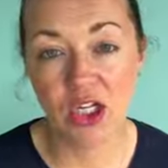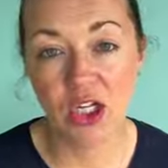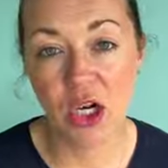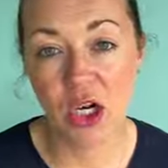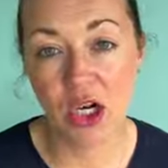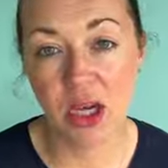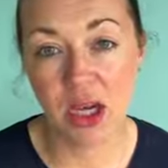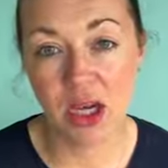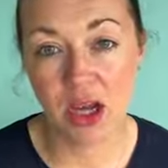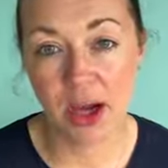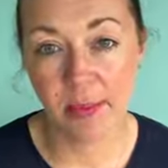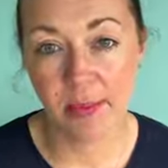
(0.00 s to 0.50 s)

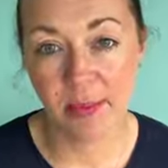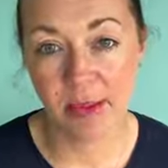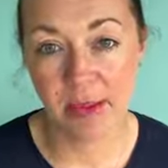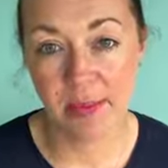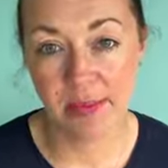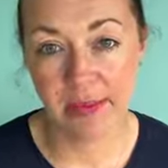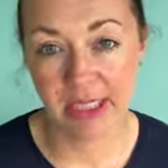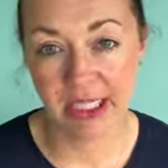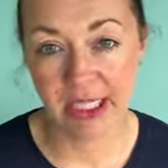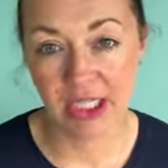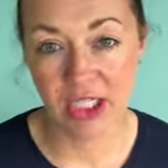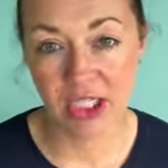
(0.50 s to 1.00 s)
chuck a couple
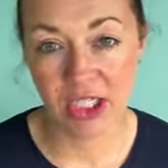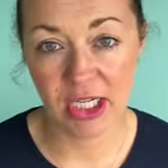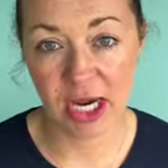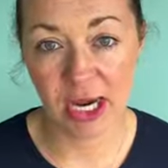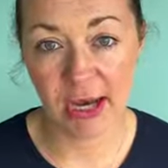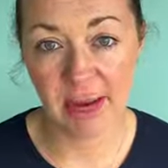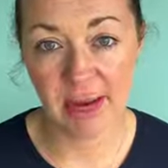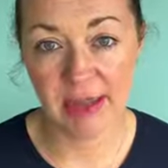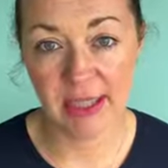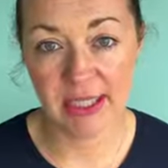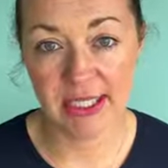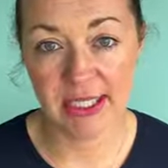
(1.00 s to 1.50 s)
of bleach
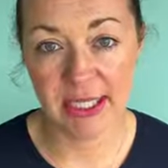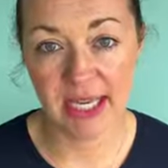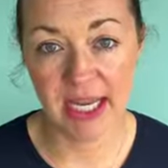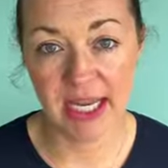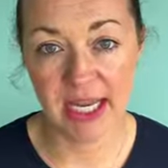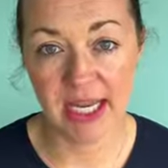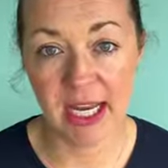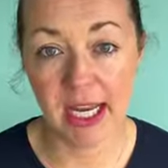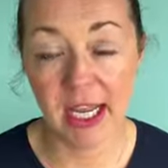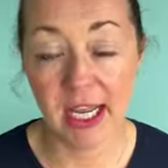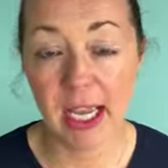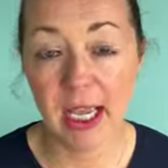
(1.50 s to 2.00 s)
tablets
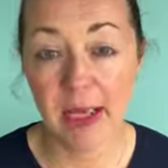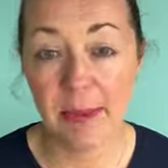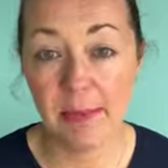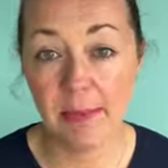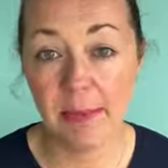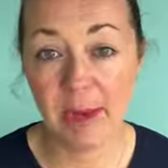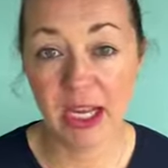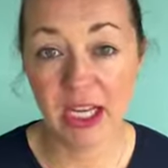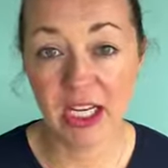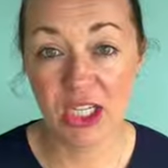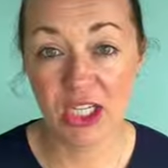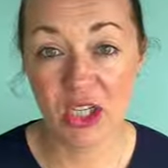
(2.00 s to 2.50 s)
in,
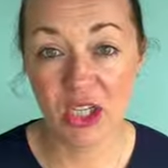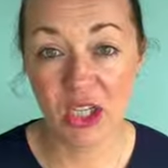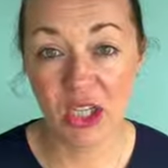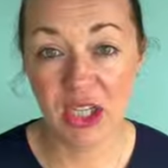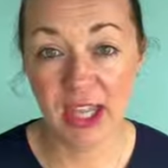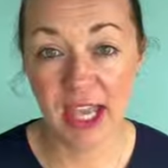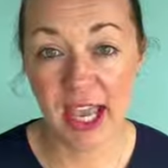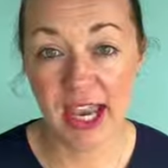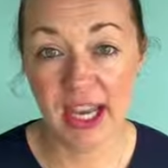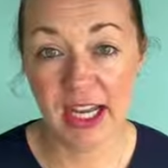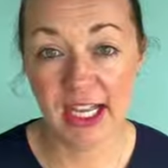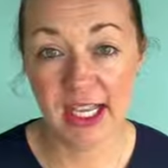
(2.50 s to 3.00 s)
make sure
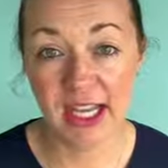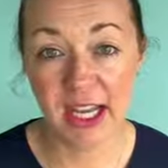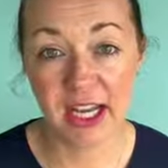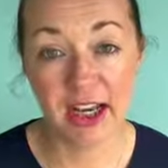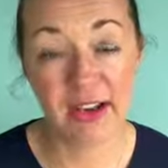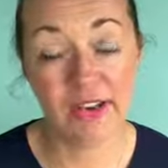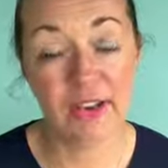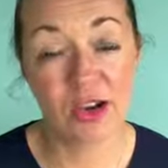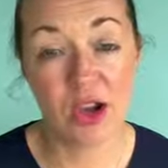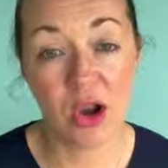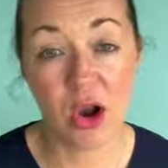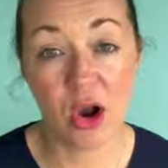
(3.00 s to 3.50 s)
that any
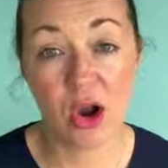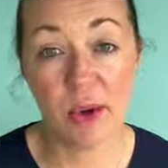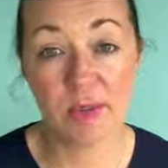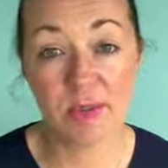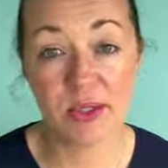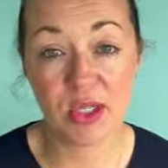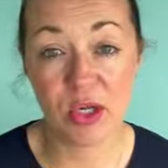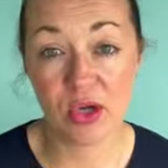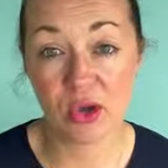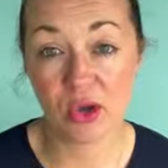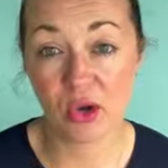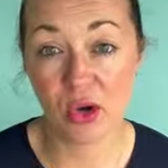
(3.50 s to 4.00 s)
kind of
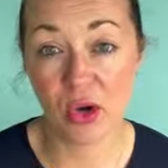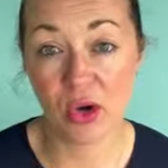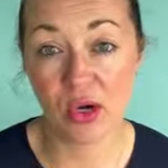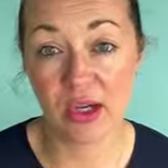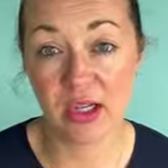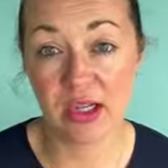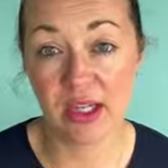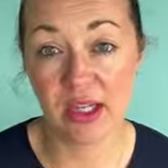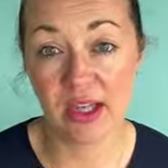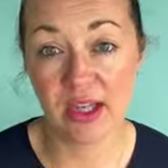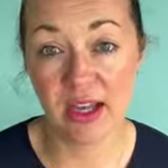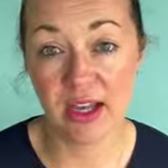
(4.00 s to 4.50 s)
cups or
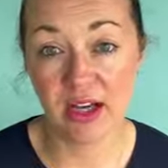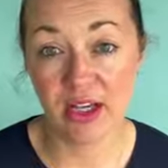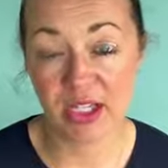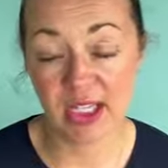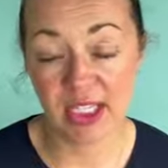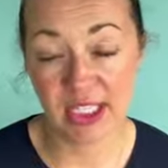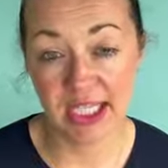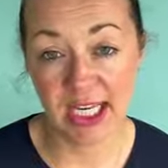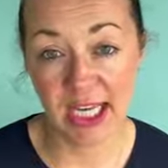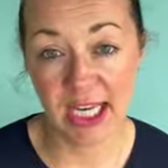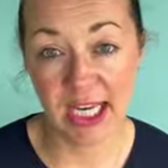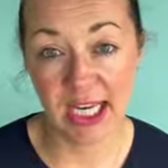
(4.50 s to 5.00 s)
crockery that are
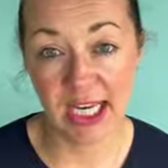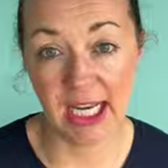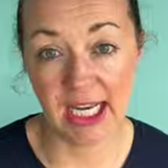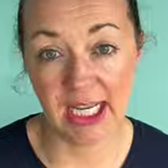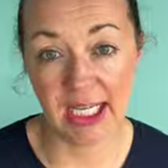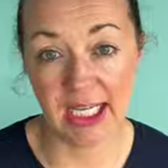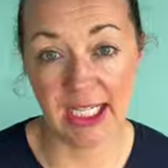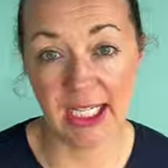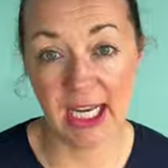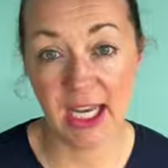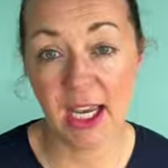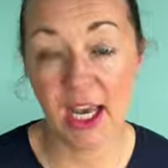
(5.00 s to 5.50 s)

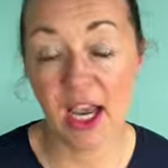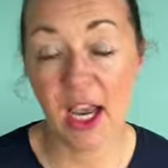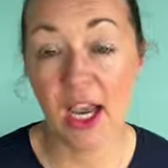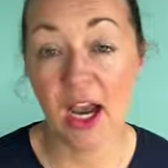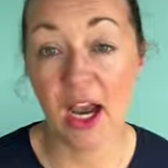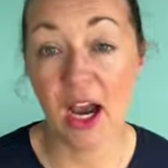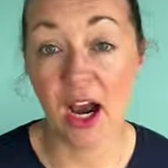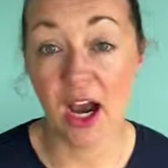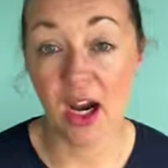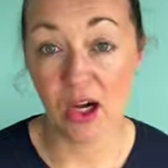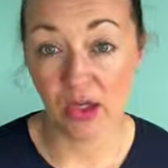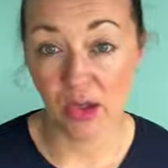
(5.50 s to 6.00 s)
stained
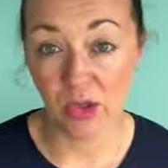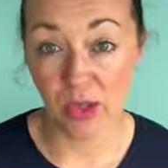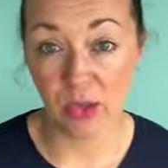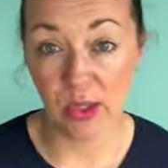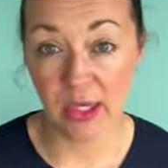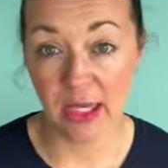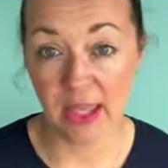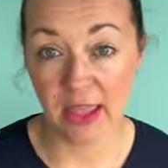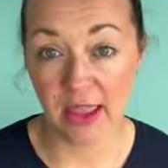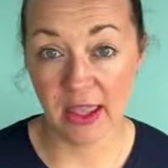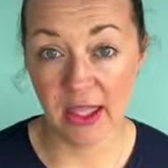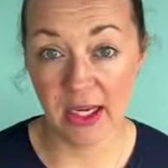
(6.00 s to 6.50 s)
are
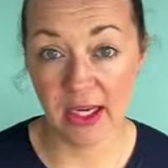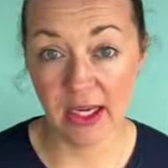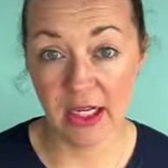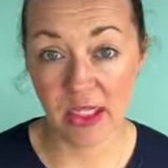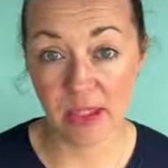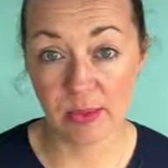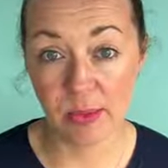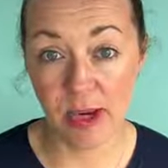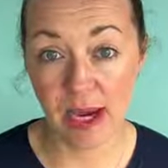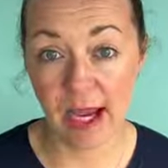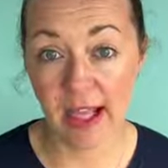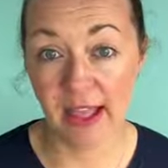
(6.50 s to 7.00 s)
going in there
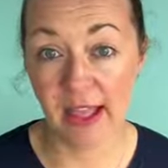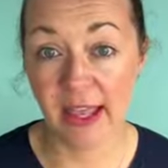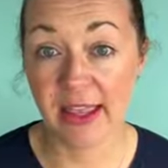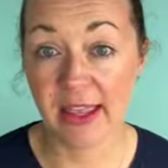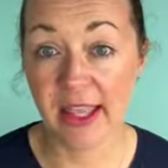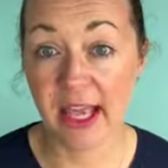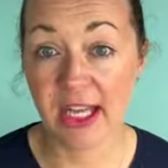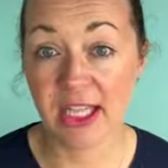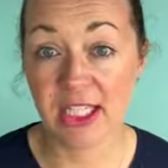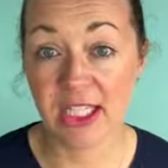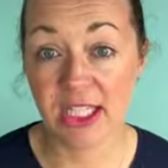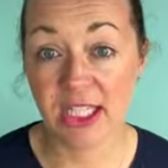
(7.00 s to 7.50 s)
as well,
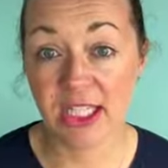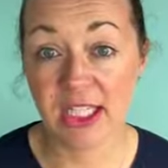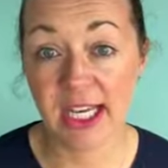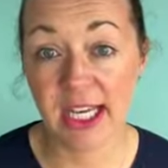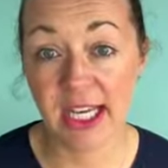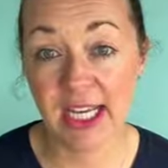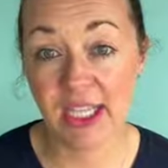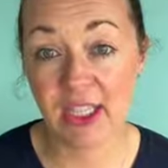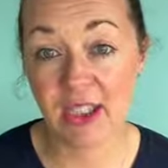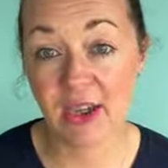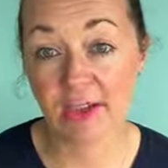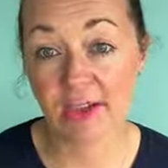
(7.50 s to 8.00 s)
and that just
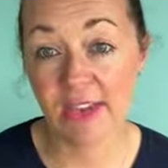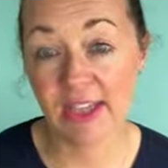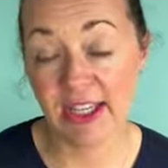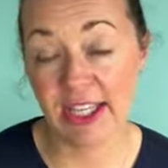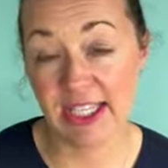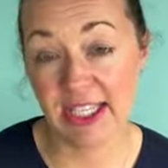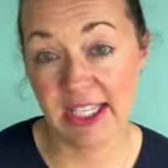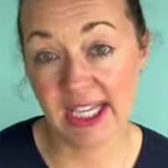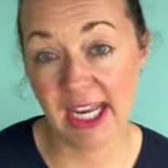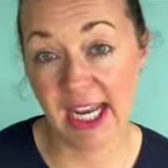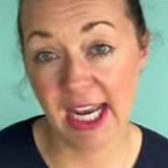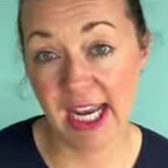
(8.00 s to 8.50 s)
takes off the
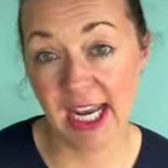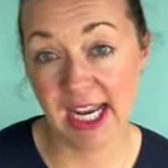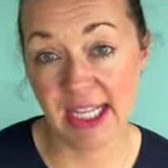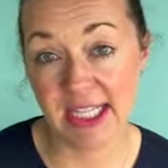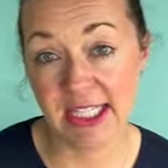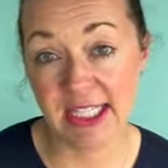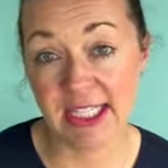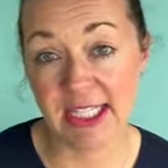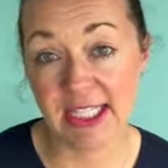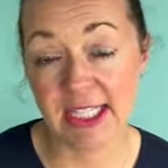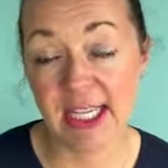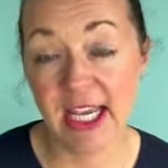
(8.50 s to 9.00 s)

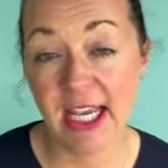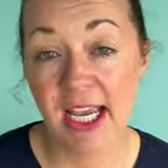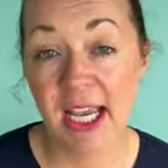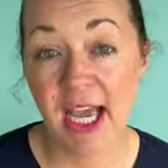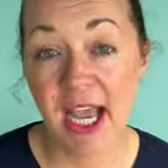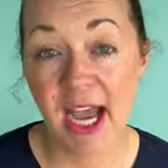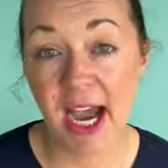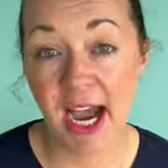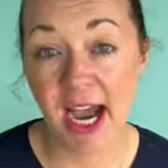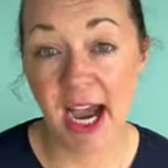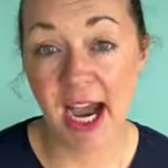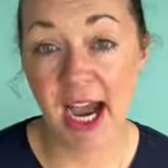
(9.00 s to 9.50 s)
stains
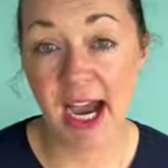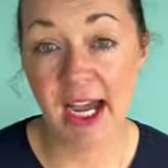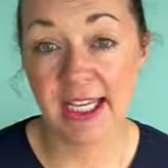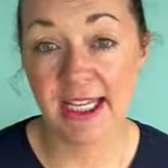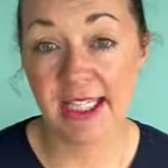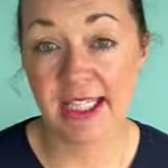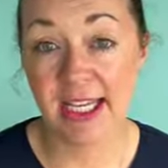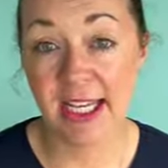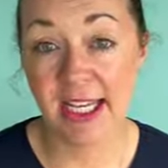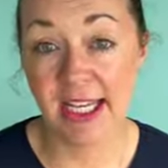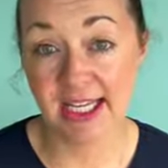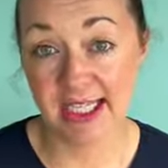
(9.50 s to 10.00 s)

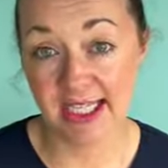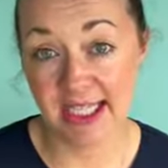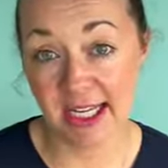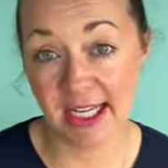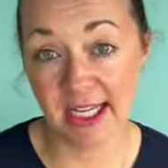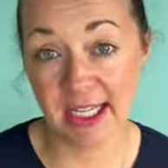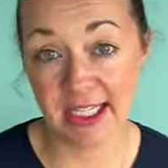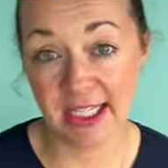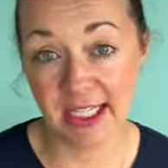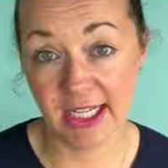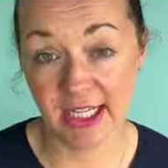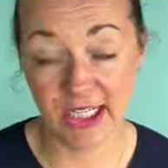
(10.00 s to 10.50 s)
and it
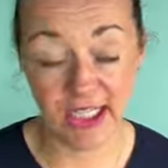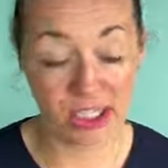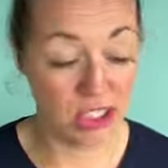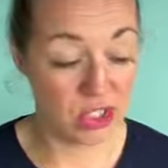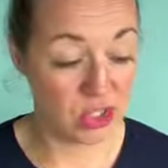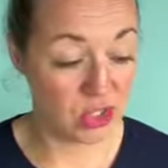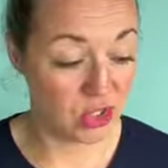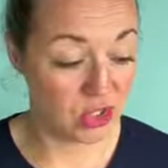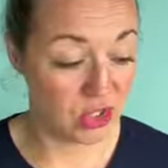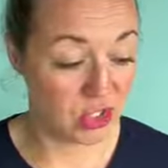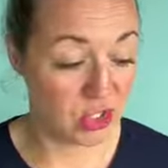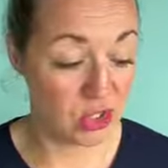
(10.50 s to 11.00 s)

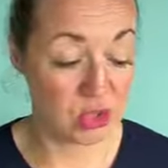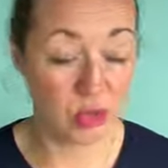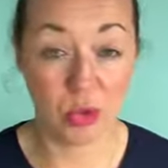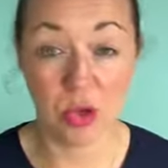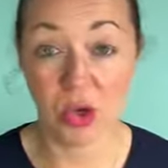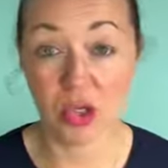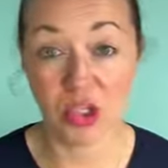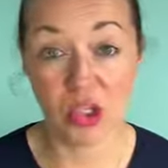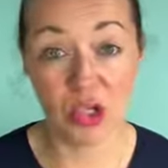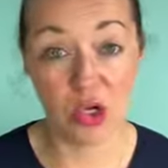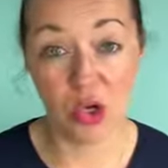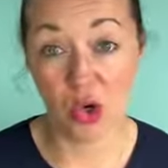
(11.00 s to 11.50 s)
sanitises your
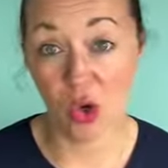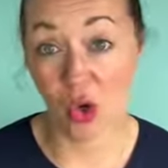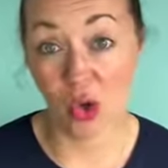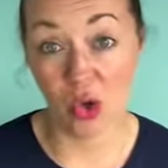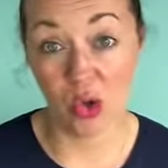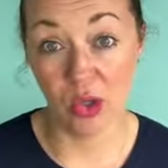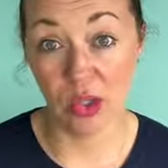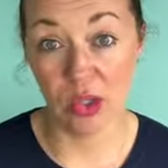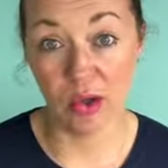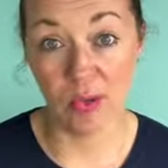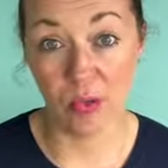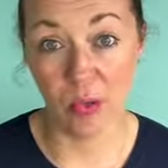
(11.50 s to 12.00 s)
dishwasher
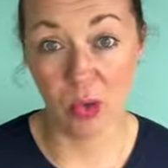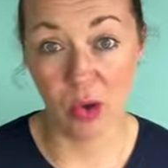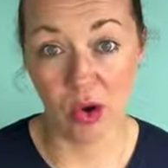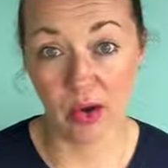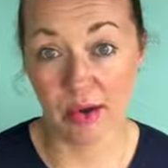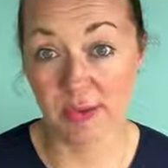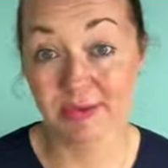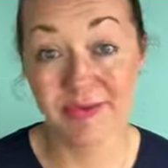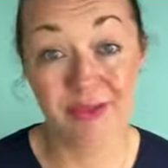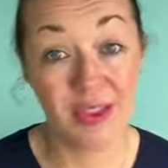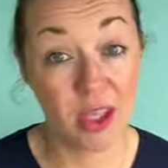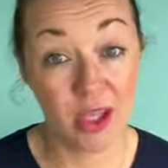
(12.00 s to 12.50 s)
all in
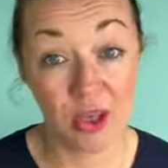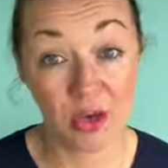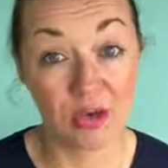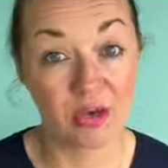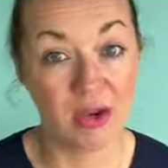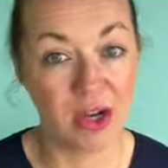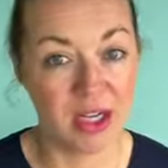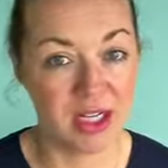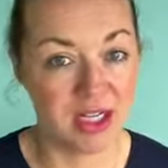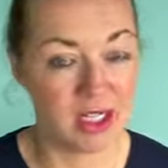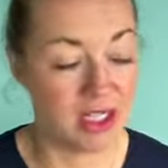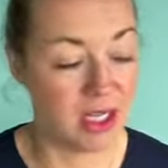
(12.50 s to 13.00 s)
one.
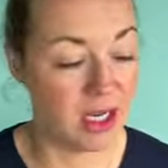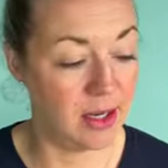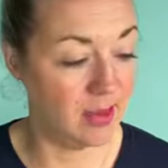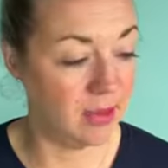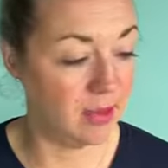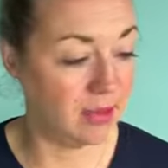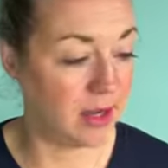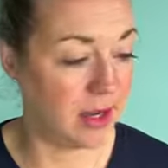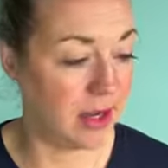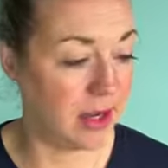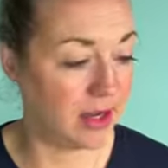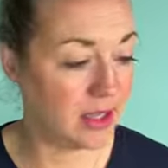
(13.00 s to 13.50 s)
Great
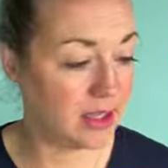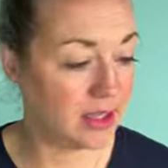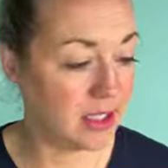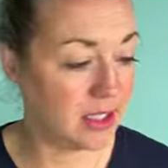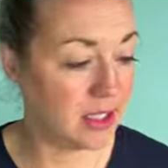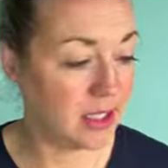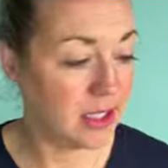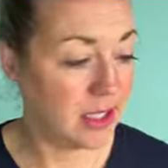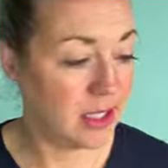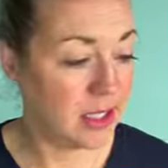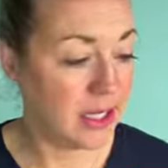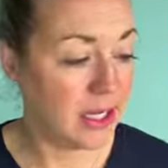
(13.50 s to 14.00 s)
tip, that.